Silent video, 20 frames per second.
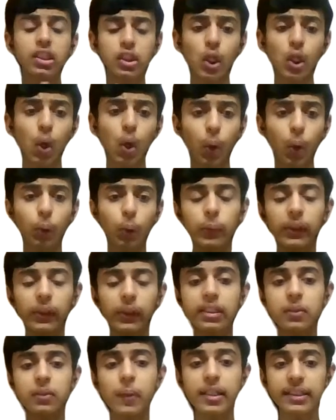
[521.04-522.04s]
So
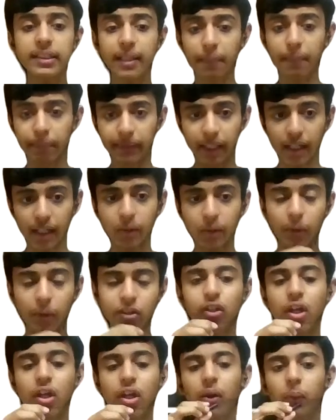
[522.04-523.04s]
this was something
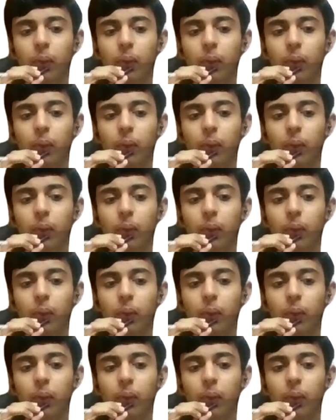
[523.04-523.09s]
which I